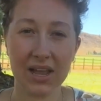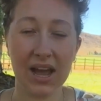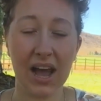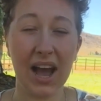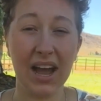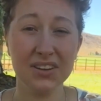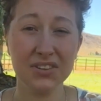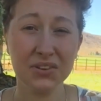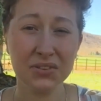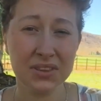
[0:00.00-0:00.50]

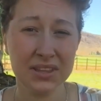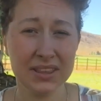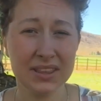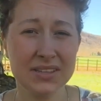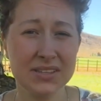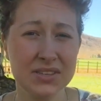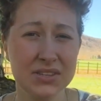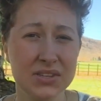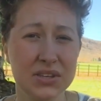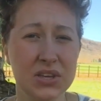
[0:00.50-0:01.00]
I don't think
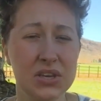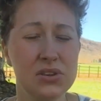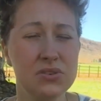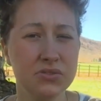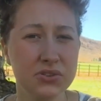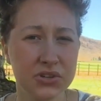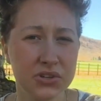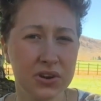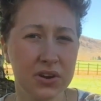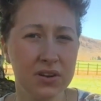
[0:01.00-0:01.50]
this is a
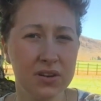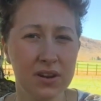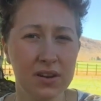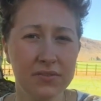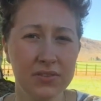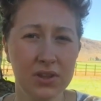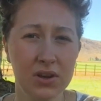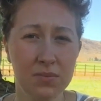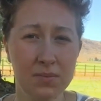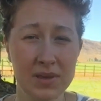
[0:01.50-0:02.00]
huge turnoff
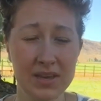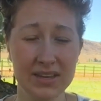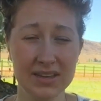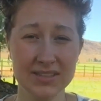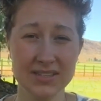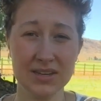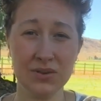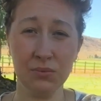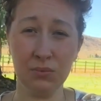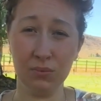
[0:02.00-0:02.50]
though
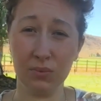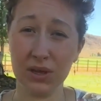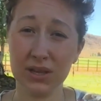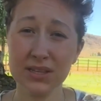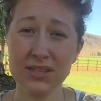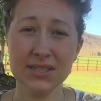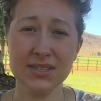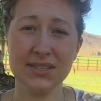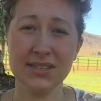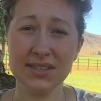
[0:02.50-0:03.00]
because it
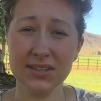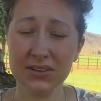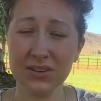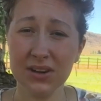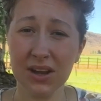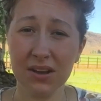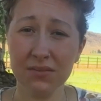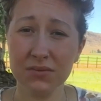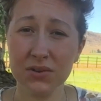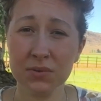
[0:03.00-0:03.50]
was still
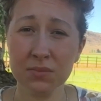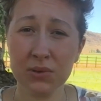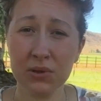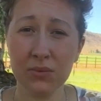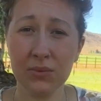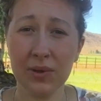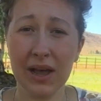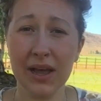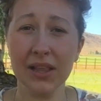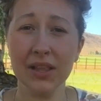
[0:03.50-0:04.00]
comfortable
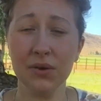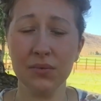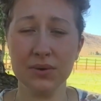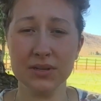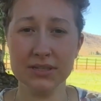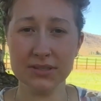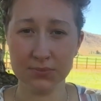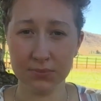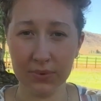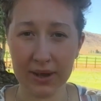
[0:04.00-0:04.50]
while it
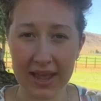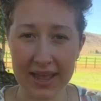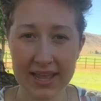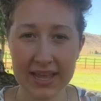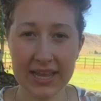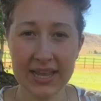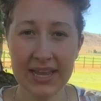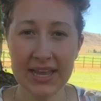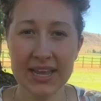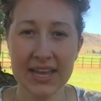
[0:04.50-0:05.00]
was wet.
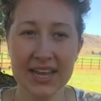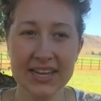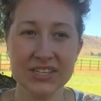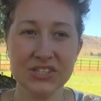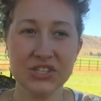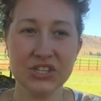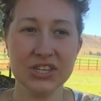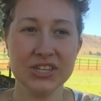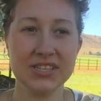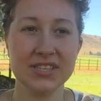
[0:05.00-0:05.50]
It's
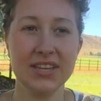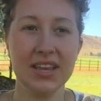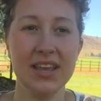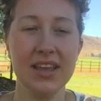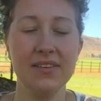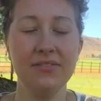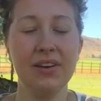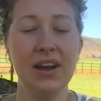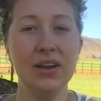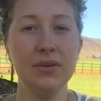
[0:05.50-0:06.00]
just that
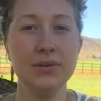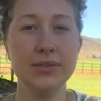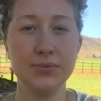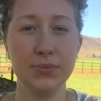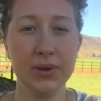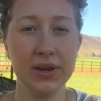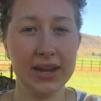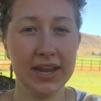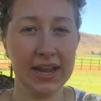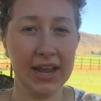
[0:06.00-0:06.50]
if I was
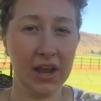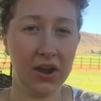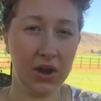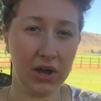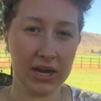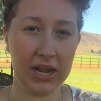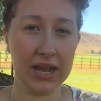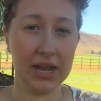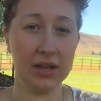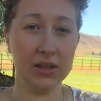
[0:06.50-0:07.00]
wearing it
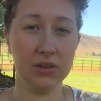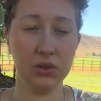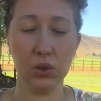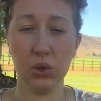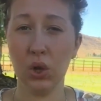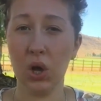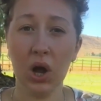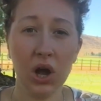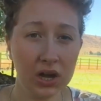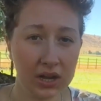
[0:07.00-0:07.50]
on a
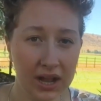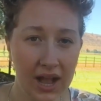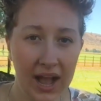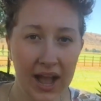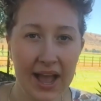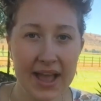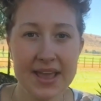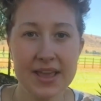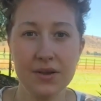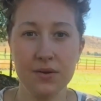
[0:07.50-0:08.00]
long
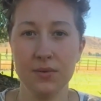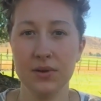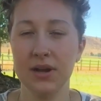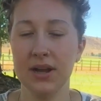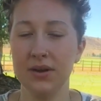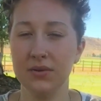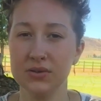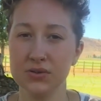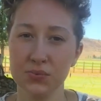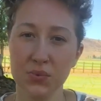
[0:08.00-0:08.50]
hike where
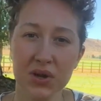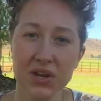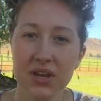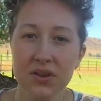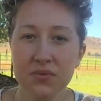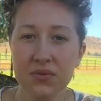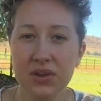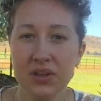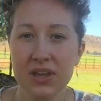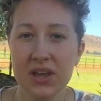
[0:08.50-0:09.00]
I was working
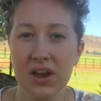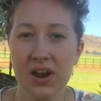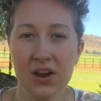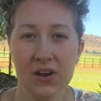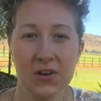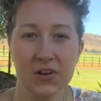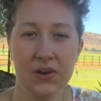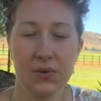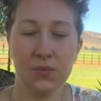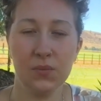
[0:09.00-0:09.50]
really
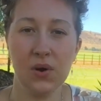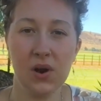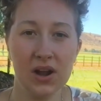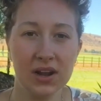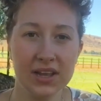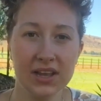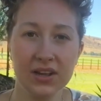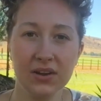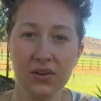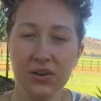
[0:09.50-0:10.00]
hard and
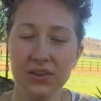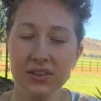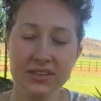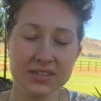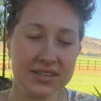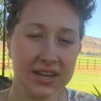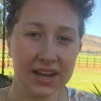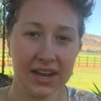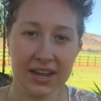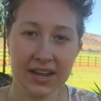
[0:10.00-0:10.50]
walking all the
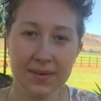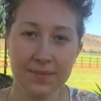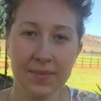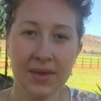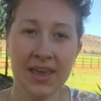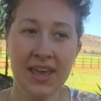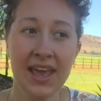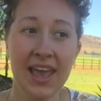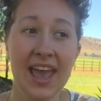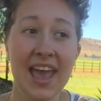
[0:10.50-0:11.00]
time,
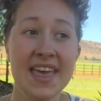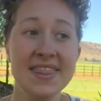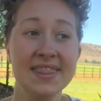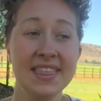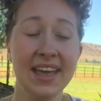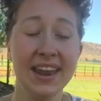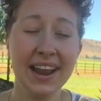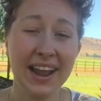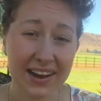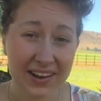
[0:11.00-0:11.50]
and
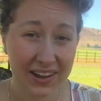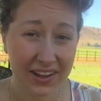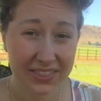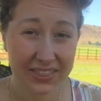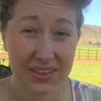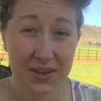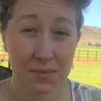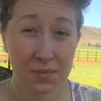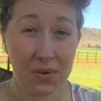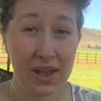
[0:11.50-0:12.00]
then I got
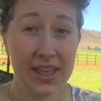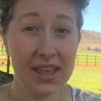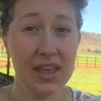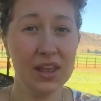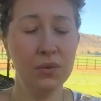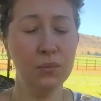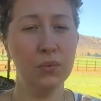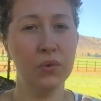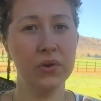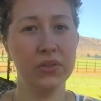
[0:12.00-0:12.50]
them wet
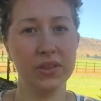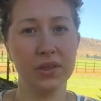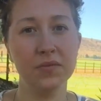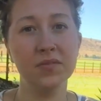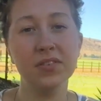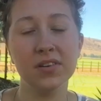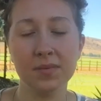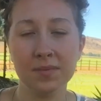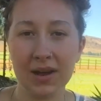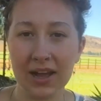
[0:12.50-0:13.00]
and wore them
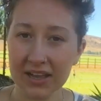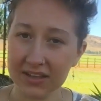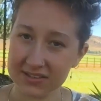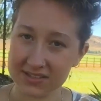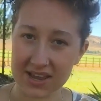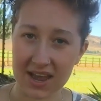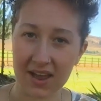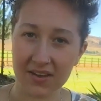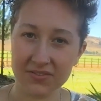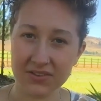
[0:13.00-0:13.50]
for miles
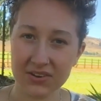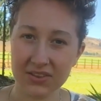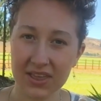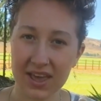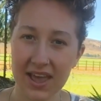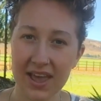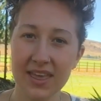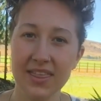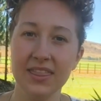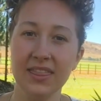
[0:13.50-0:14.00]
after
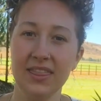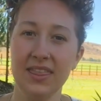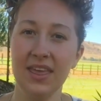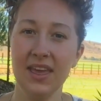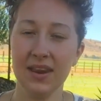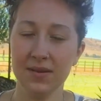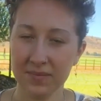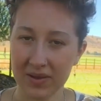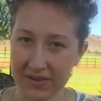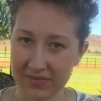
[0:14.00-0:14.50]
that,
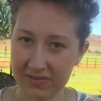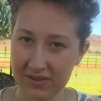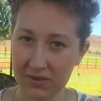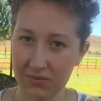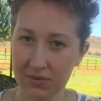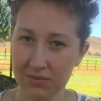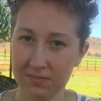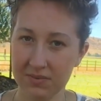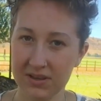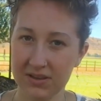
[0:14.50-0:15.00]
then my feet
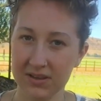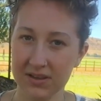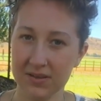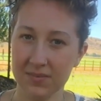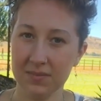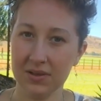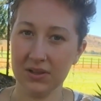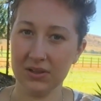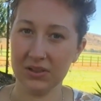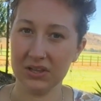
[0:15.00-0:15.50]
would
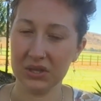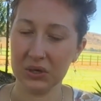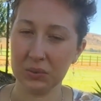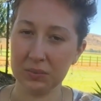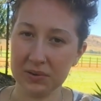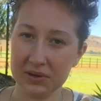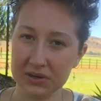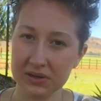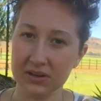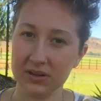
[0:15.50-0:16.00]
become a little
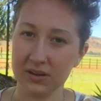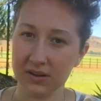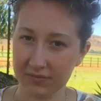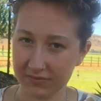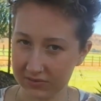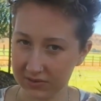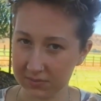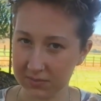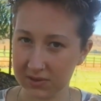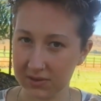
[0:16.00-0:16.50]
bit
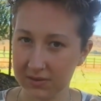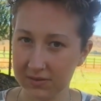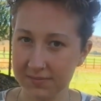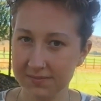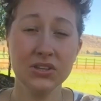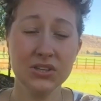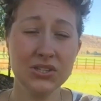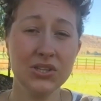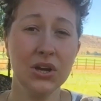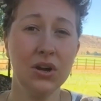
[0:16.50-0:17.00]
uncomfortable.
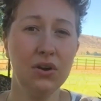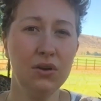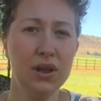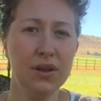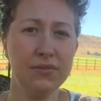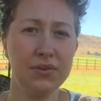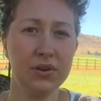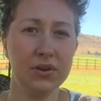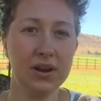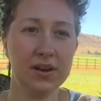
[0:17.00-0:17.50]
So
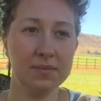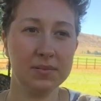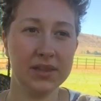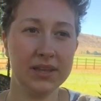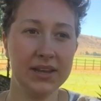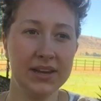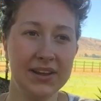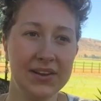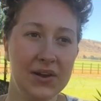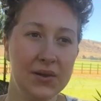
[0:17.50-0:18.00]
if you're not
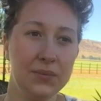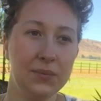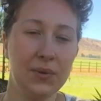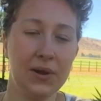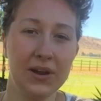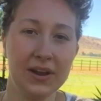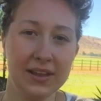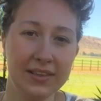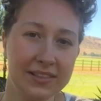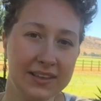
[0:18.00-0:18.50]
planning on
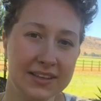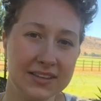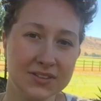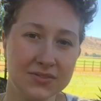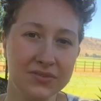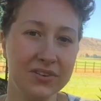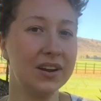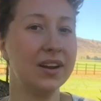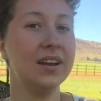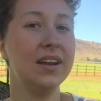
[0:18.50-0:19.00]
wearing these
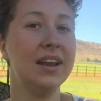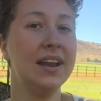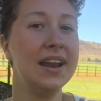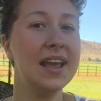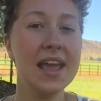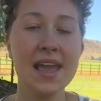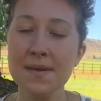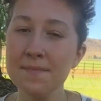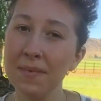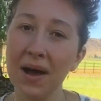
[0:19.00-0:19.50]
for an
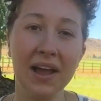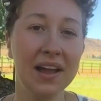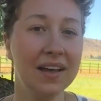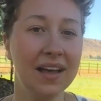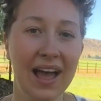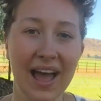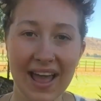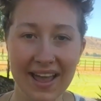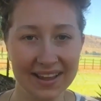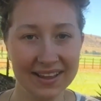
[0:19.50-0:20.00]
8-mile
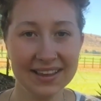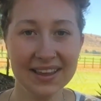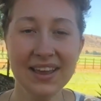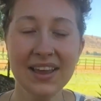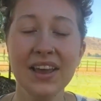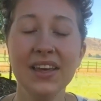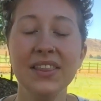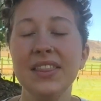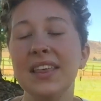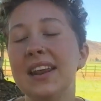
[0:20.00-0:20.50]
hike,
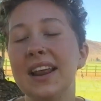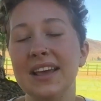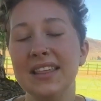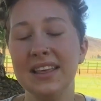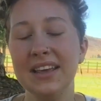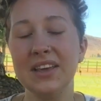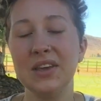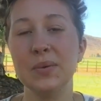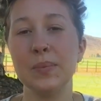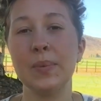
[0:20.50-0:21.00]
then I
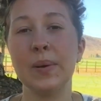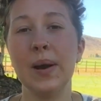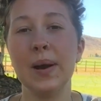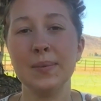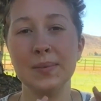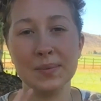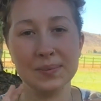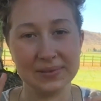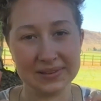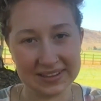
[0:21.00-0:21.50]
think you're
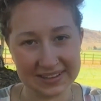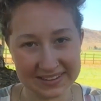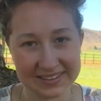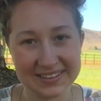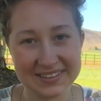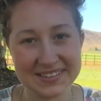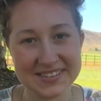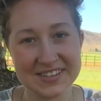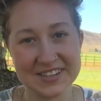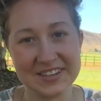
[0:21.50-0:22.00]
probably
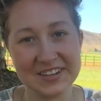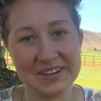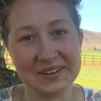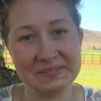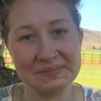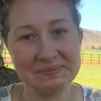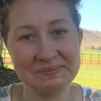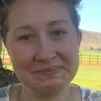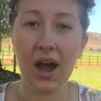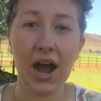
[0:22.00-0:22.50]
good to go.
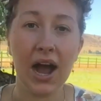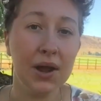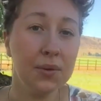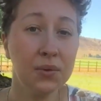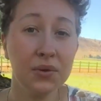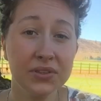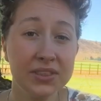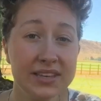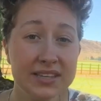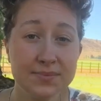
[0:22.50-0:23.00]
I
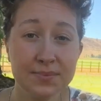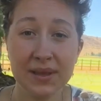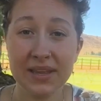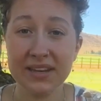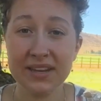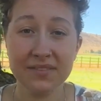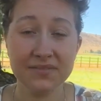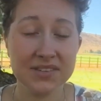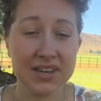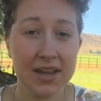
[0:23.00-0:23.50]
wore these
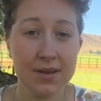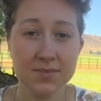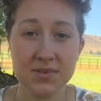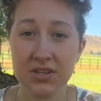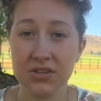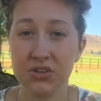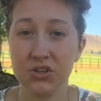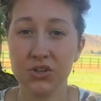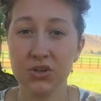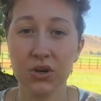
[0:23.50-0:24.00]
plenty of times
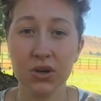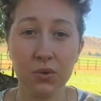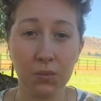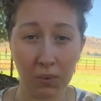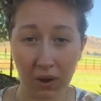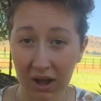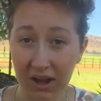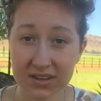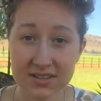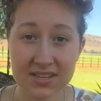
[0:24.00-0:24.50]
on short
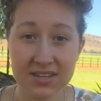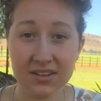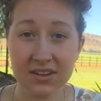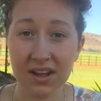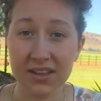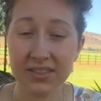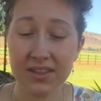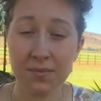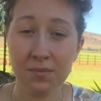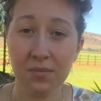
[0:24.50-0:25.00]
walks and
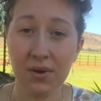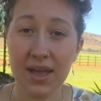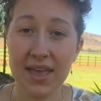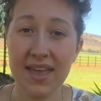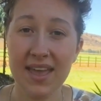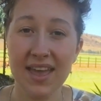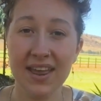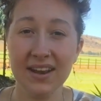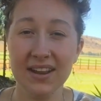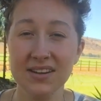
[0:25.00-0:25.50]
got them wet,
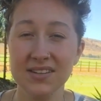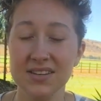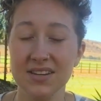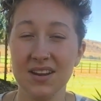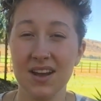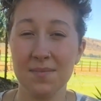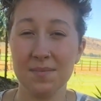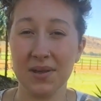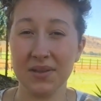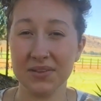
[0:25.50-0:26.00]
and it did
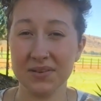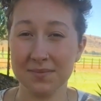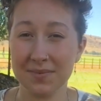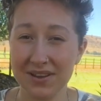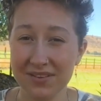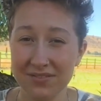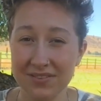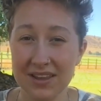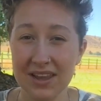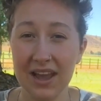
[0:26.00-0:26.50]
not bother my
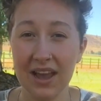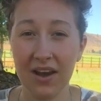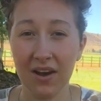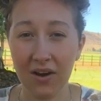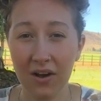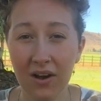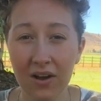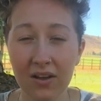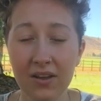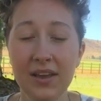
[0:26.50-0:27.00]
feet at
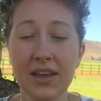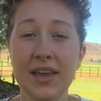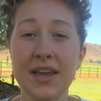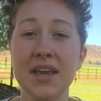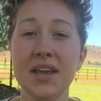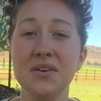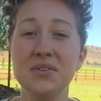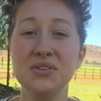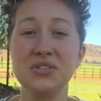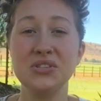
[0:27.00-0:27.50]
all.
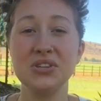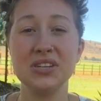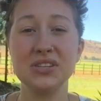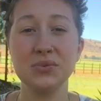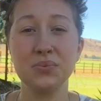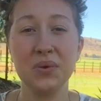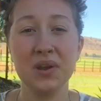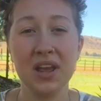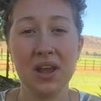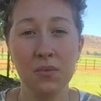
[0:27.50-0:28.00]
It was
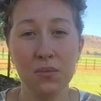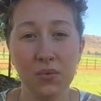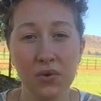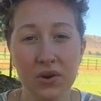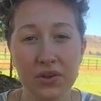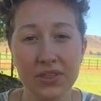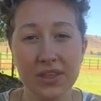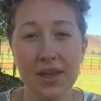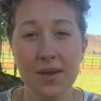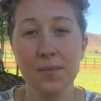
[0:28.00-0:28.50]
just when I
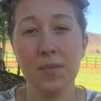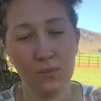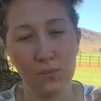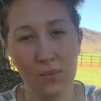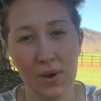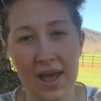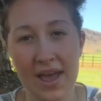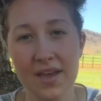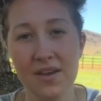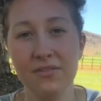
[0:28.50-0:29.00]
wore them
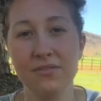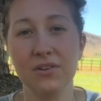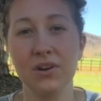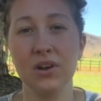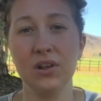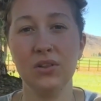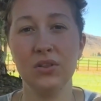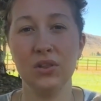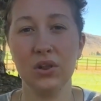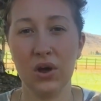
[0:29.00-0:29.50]
wet for
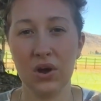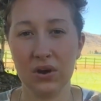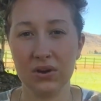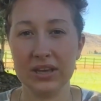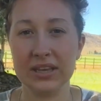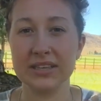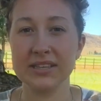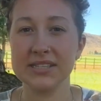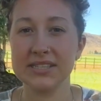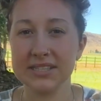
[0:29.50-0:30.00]
a long
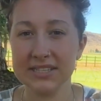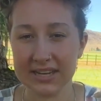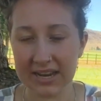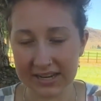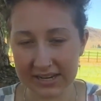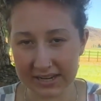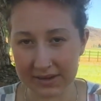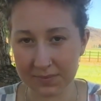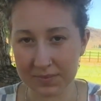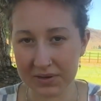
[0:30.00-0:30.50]

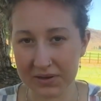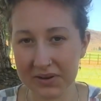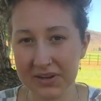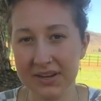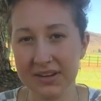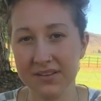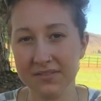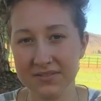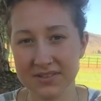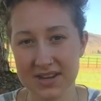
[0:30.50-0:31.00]
extended
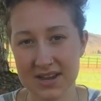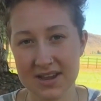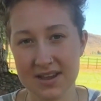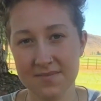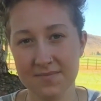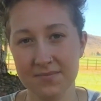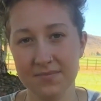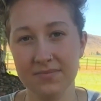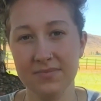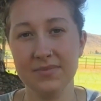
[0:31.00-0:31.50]
period of
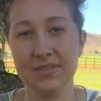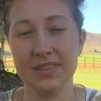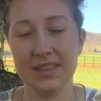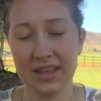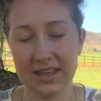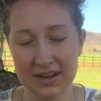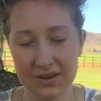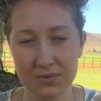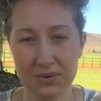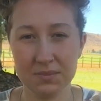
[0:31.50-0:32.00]
time,
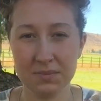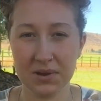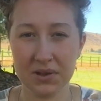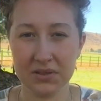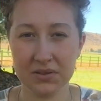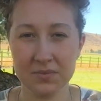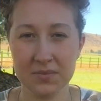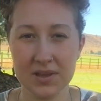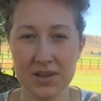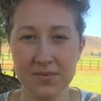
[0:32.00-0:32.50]
then it would
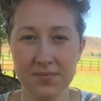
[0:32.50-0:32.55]
bother me.